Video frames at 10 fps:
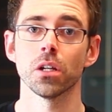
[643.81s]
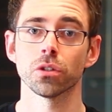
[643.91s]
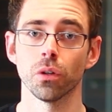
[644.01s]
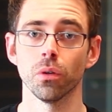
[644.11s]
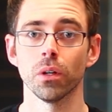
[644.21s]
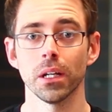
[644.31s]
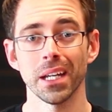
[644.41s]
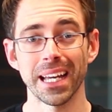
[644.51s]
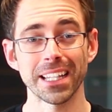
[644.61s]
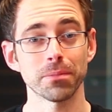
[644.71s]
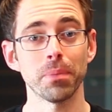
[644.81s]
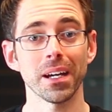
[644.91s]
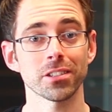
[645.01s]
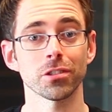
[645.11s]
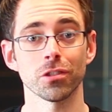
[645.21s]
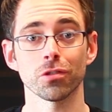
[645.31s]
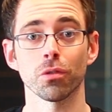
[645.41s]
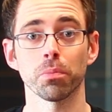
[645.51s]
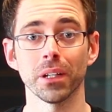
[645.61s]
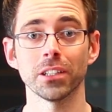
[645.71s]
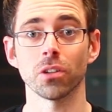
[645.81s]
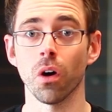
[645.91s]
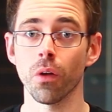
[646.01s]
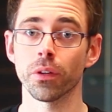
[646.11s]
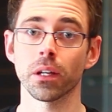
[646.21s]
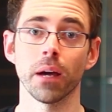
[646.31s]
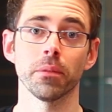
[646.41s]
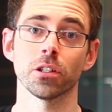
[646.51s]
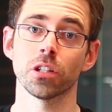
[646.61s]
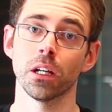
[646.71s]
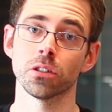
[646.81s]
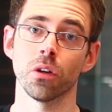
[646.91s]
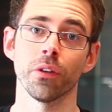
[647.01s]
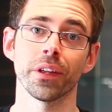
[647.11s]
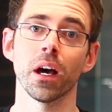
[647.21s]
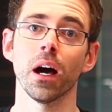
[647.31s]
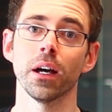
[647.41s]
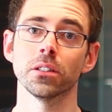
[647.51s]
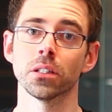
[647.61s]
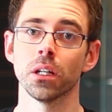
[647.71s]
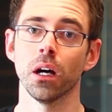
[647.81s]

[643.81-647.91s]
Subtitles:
So it's best to just replace all the timing chains, all the guides.